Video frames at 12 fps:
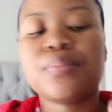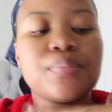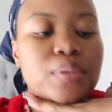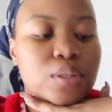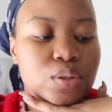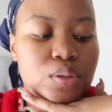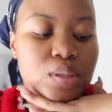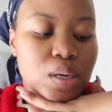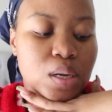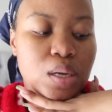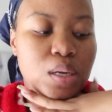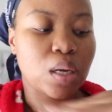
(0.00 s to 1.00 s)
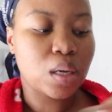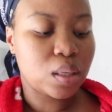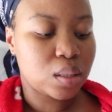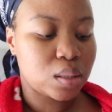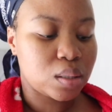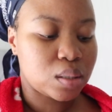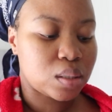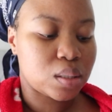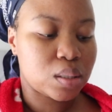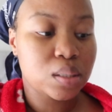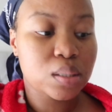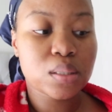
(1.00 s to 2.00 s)
but today
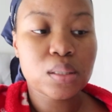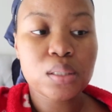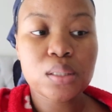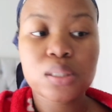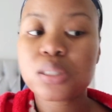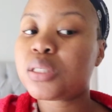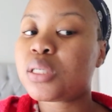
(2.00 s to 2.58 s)
is